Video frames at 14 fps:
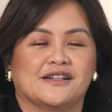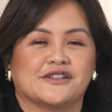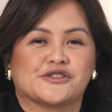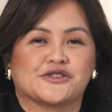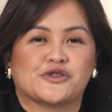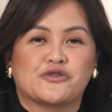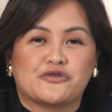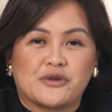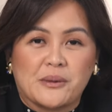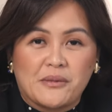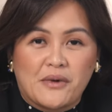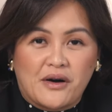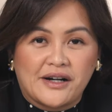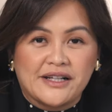So
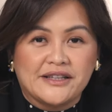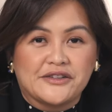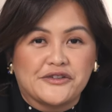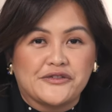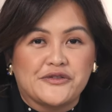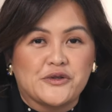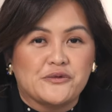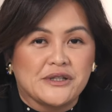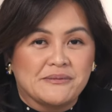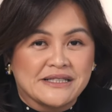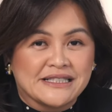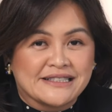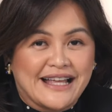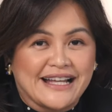from our interview with
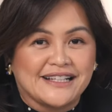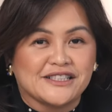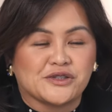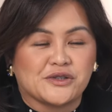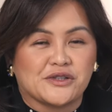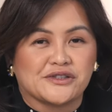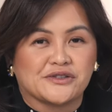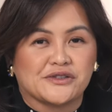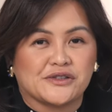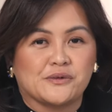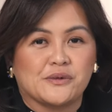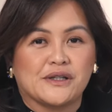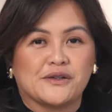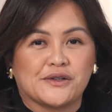Miss Lana Johnson,
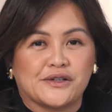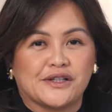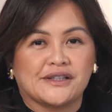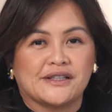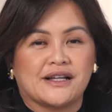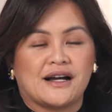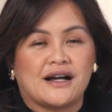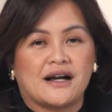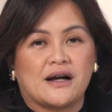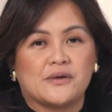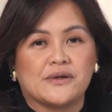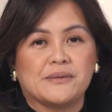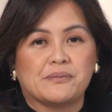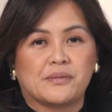we learned how
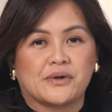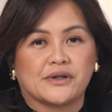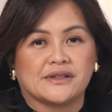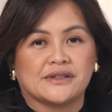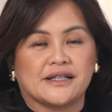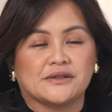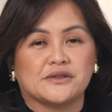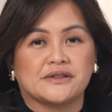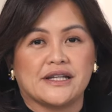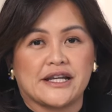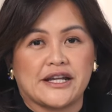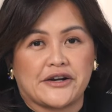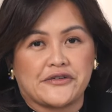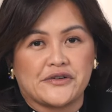important to take
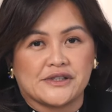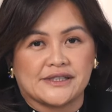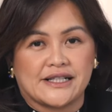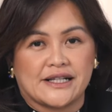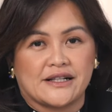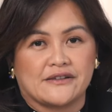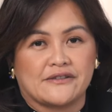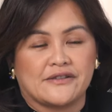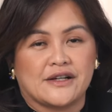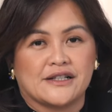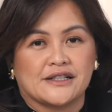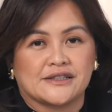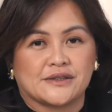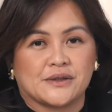care of yourself.
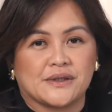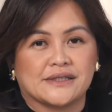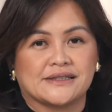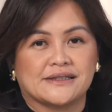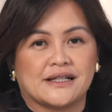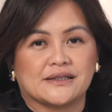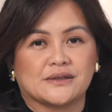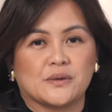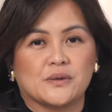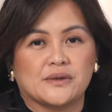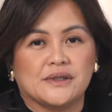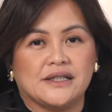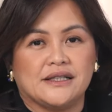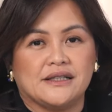So it's not
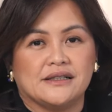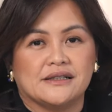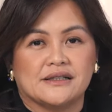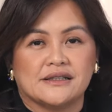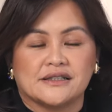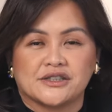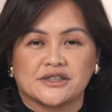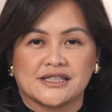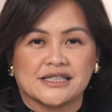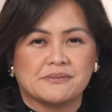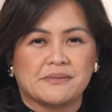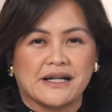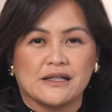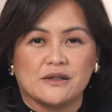only just
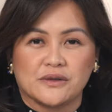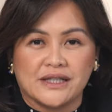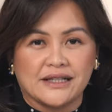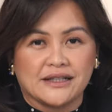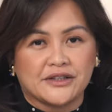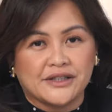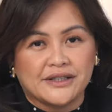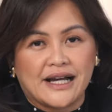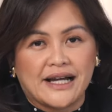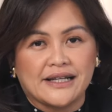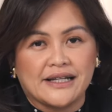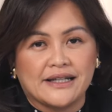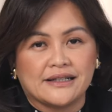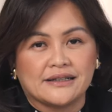by looking at your
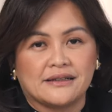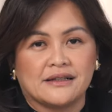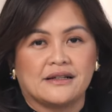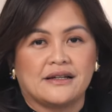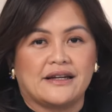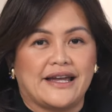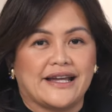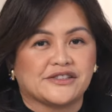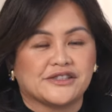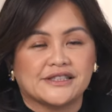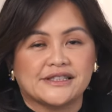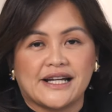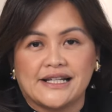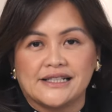diet,
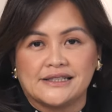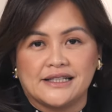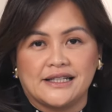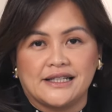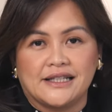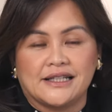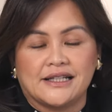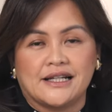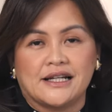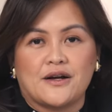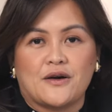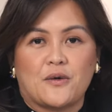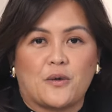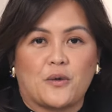exercising,
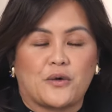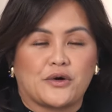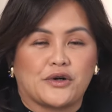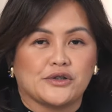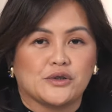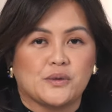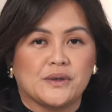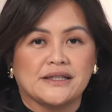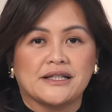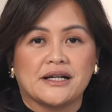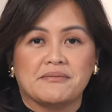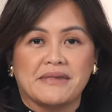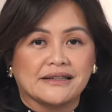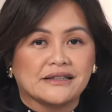or doing the
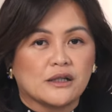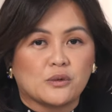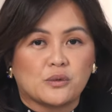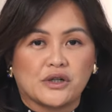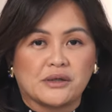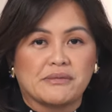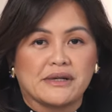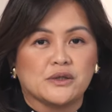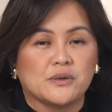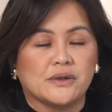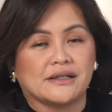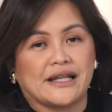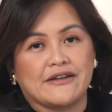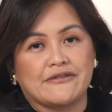mental work by
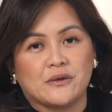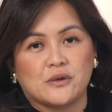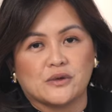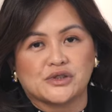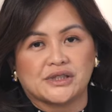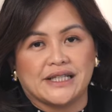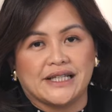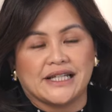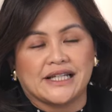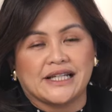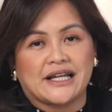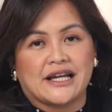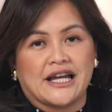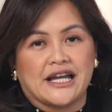doing life coaching.
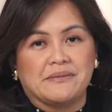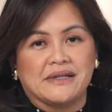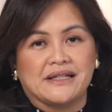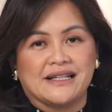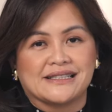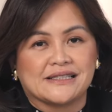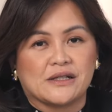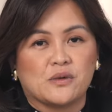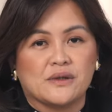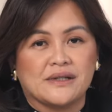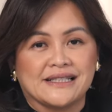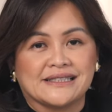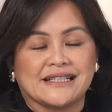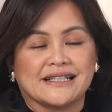I mean, it's a
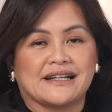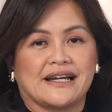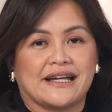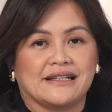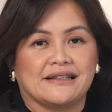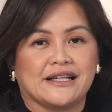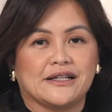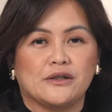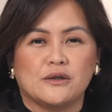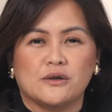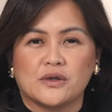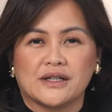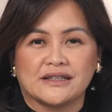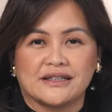holistic kind. Like you
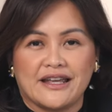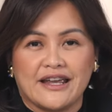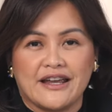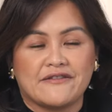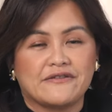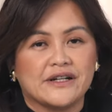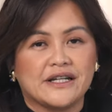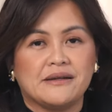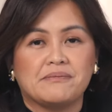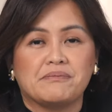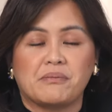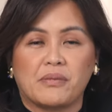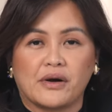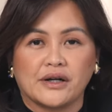look at every
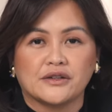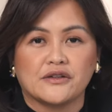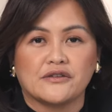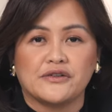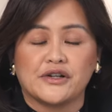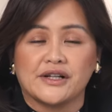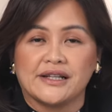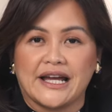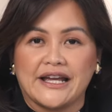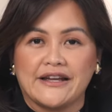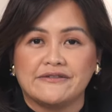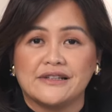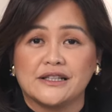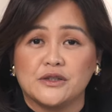part of your
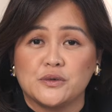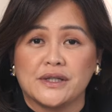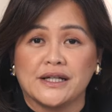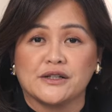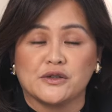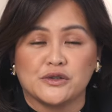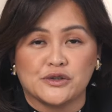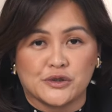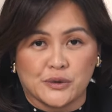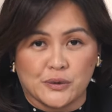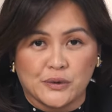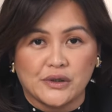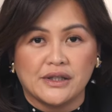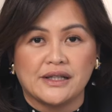life that you can
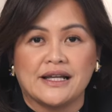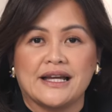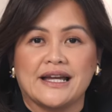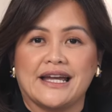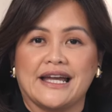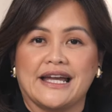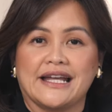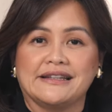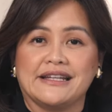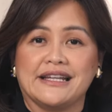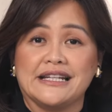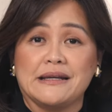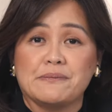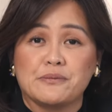control and
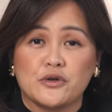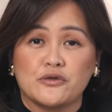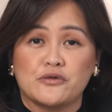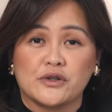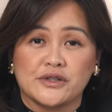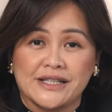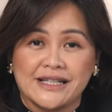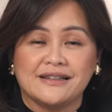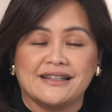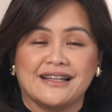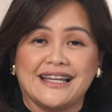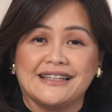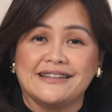then improve on it. And